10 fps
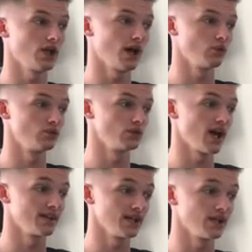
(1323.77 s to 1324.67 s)
I
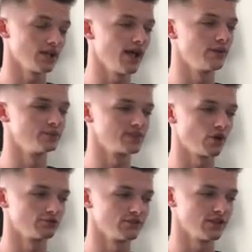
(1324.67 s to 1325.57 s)
didn't let them
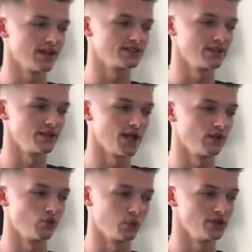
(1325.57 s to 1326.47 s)
self-reflect at the
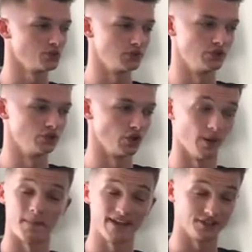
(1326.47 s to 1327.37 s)
end, which was
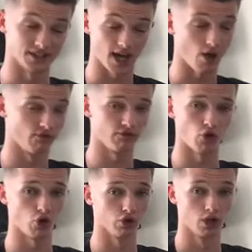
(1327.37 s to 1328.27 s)
a major
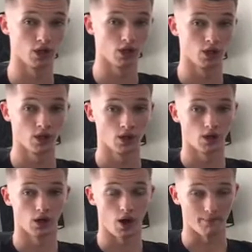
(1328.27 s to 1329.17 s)
downfall
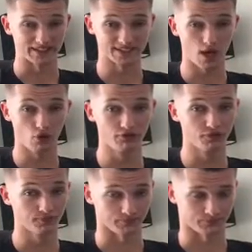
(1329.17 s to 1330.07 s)
on
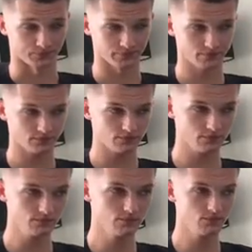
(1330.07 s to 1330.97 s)
myself
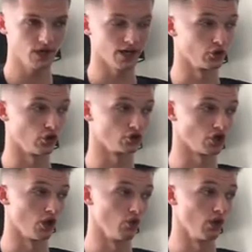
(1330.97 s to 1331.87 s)
and
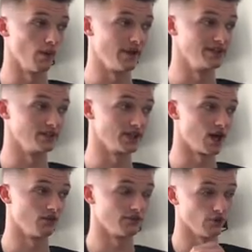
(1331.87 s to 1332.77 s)
also a major
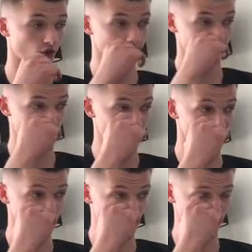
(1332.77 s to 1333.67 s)
downfall for them
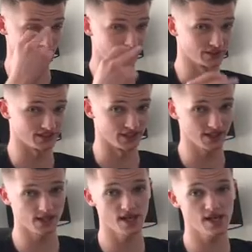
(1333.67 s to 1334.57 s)
as well, because they
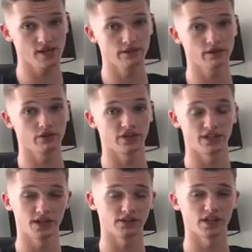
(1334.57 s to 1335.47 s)

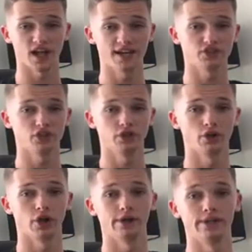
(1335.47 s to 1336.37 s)
did the
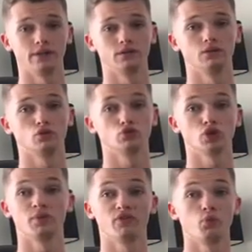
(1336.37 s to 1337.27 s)
lesson and
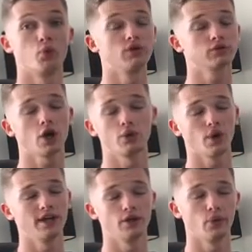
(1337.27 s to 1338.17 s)
some of them will have gone
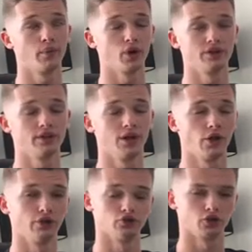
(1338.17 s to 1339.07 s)
away knowing what they
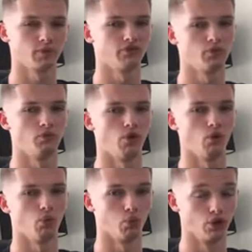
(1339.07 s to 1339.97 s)
learned and some of them
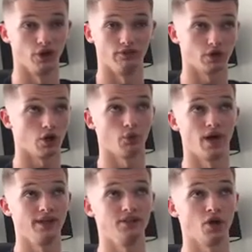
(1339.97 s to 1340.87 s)
wouldn't have gone
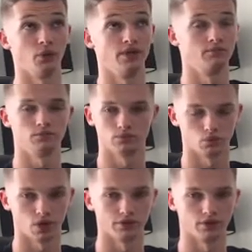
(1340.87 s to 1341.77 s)
away knowing
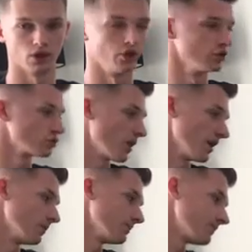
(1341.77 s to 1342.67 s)
what they'd learned as well.